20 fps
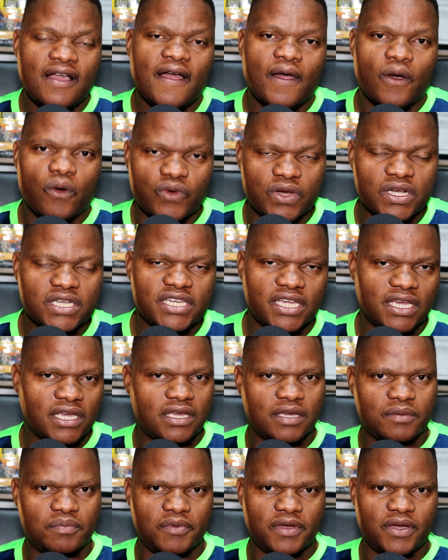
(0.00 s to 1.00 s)
will
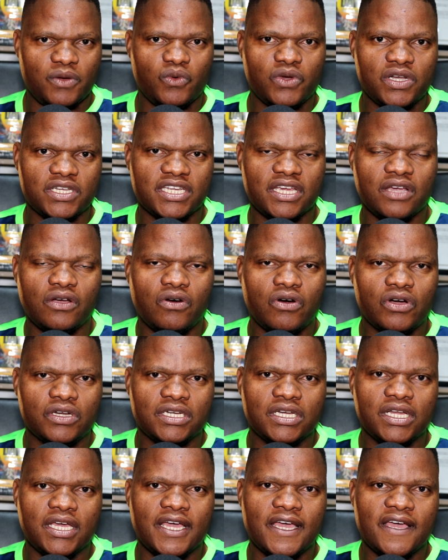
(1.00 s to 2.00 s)
take
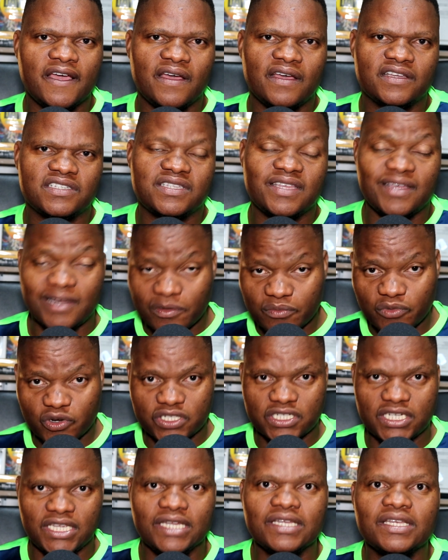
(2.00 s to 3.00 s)
on
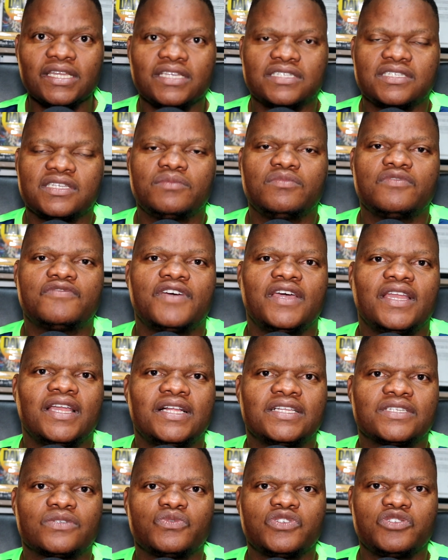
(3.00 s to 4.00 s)
Stellenbosch in the
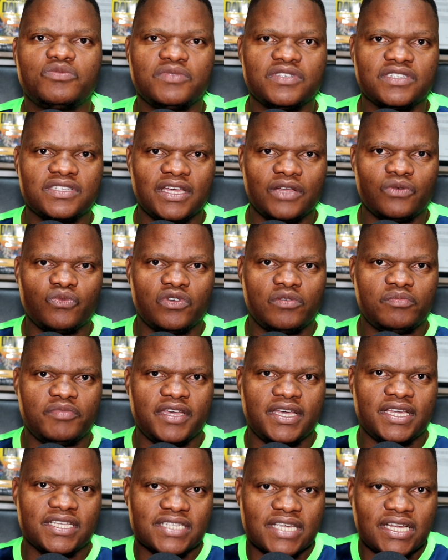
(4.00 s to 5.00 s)
semi-finals, which means that will
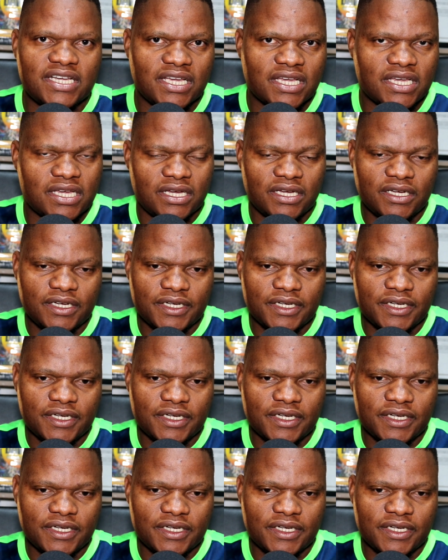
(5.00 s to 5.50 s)
be a SADC